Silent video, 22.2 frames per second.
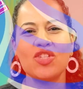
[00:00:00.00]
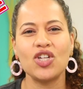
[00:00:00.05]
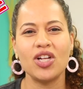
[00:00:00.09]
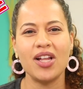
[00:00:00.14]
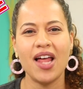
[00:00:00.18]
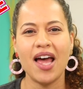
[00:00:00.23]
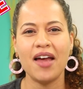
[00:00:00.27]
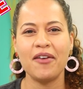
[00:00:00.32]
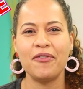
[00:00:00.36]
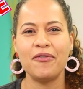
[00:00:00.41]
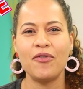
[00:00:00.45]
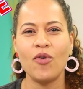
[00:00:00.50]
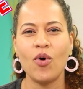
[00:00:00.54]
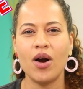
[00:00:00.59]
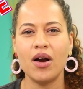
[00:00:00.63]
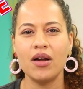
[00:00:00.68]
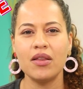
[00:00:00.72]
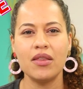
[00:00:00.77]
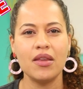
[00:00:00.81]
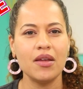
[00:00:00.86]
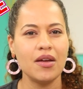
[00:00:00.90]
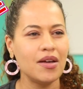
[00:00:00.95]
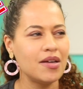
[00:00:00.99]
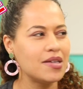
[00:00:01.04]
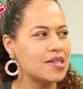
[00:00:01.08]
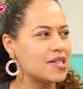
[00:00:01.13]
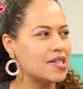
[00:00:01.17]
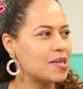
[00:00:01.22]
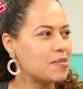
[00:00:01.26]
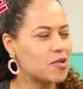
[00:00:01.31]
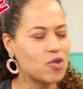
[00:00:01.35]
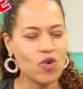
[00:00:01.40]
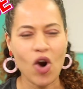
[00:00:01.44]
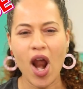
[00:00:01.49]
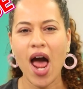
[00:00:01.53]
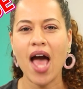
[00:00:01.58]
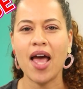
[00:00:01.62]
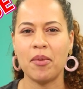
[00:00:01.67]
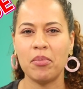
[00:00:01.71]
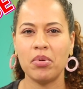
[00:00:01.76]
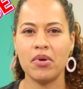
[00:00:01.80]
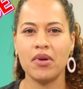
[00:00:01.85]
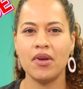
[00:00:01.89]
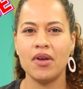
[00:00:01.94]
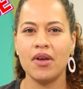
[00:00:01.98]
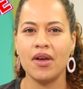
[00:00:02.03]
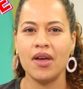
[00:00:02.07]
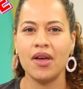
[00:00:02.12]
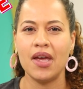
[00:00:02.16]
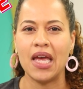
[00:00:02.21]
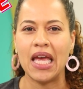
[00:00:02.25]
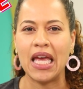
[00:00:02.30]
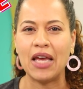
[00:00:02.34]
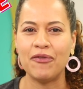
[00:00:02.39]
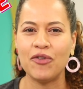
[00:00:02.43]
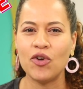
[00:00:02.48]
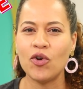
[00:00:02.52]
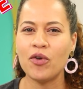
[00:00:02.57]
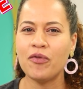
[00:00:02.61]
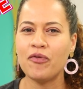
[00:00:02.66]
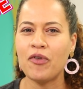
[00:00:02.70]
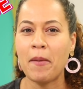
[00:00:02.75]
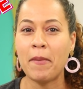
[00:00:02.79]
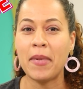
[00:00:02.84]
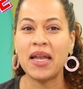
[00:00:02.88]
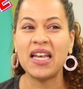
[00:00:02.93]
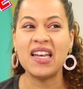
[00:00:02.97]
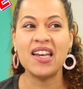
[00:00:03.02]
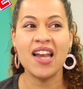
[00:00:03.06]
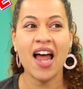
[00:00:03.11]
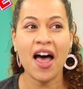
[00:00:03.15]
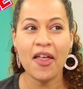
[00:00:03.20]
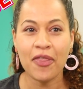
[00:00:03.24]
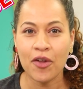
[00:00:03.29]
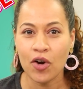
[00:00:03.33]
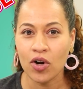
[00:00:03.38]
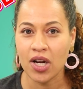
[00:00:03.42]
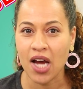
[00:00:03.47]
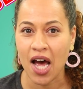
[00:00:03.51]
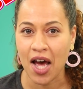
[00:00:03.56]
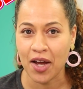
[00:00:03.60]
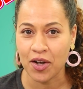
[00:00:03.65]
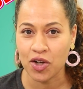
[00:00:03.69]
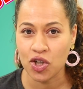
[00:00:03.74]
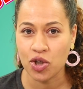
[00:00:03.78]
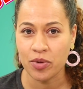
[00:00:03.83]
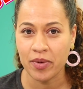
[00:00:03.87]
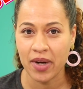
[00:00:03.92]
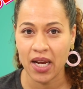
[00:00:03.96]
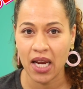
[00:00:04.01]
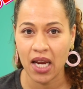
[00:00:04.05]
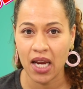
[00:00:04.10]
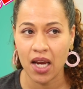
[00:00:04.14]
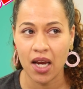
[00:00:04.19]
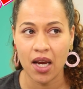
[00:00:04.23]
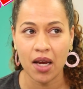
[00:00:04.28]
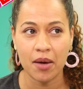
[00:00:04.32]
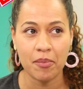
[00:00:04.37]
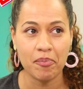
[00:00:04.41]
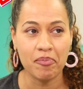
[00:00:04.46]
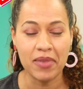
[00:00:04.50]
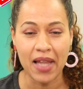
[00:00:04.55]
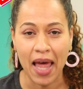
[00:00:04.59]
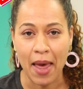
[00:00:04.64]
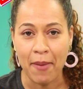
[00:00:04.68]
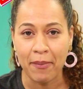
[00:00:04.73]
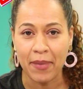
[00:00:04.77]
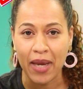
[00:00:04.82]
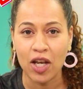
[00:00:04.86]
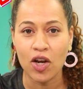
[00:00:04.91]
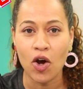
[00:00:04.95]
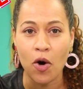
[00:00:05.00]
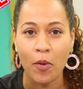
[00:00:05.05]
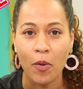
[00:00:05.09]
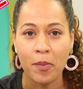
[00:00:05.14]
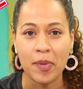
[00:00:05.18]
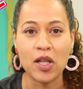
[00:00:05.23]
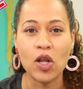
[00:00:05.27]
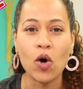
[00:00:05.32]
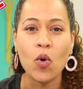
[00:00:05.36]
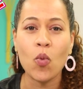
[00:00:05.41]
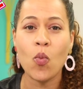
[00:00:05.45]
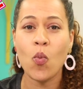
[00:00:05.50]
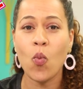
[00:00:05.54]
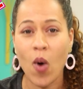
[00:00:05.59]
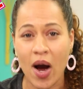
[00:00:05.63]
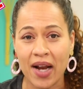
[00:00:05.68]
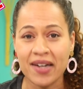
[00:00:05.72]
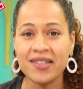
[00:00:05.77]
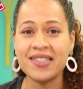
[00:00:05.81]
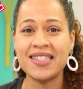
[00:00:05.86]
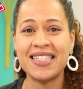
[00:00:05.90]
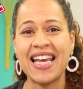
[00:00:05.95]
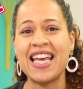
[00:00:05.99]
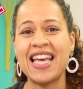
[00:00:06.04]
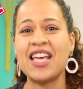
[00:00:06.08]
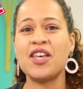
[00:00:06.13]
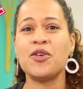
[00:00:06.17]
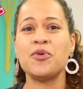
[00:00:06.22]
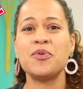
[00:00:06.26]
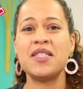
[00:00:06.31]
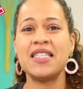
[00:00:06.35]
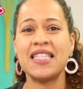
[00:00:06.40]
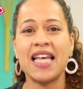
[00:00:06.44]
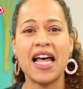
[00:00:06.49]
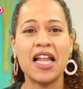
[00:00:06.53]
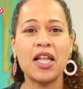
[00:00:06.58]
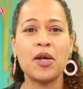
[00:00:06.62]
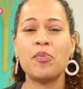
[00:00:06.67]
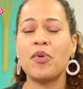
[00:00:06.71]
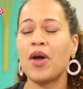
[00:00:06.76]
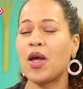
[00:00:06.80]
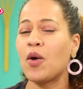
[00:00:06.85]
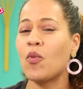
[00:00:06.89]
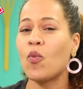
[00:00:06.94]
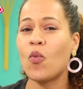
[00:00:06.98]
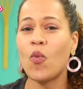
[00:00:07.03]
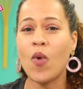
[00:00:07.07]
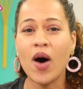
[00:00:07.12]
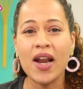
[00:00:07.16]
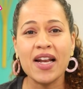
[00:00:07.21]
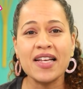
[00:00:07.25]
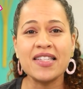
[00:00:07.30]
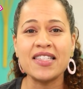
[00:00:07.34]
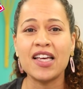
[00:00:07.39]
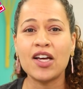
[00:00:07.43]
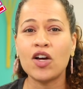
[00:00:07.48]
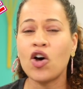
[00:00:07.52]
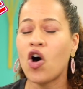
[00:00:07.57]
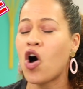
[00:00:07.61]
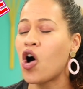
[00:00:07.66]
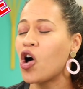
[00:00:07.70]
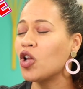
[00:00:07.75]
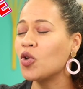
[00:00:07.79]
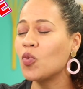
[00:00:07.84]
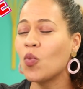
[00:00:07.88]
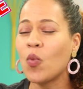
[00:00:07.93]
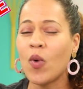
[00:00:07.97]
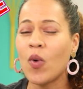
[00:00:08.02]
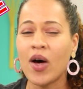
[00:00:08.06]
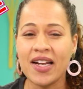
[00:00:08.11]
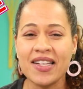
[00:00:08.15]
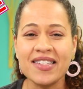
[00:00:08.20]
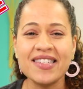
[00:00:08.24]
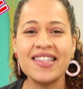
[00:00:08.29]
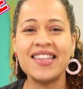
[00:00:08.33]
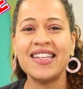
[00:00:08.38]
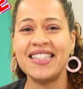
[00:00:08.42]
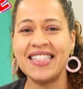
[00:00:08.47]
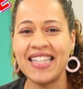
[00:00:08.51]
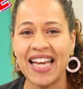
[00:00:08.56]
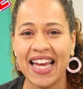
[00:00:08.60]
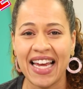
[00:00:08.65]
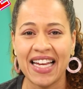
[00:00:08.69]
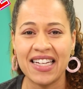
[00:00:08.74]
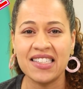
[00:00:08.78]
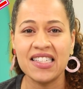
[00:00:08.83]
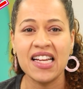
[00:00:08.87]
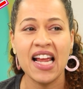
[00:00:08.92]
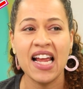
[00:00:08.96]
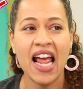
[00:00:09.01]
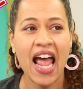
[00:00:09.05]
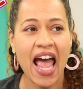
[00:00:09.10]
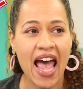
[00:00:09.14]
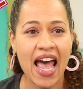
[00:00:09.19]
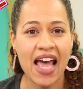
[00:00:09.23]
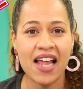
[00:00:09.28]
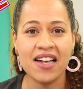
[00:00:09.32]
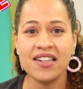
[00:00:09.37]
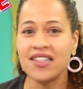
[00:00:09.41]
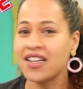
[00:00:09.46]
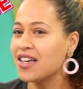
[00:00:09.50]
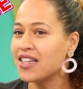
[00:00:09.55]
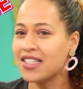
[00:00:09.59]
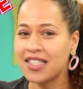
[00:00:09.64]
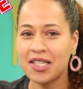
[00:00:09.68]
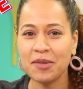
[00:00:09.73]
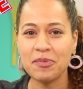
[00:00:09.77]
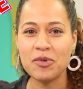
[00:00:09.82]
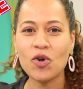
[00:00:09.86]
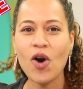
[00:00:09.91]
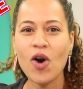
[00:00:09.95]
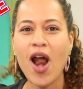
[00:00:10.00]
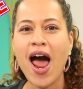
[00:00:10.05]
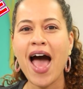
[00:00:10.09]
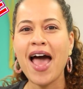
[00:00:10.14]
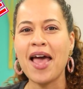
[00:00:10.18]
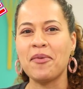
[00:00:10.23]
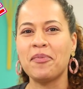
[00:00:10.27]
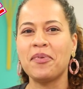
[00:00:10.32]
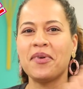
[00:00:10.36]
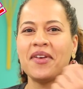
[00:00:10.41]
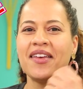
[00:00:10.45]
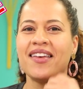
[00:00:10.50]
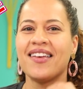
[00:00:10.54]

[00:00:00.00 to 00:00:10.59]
July 4th, subscribe. If you're from another country, let me know below what day you celebrate, what is it called, what is the date, and subscribe.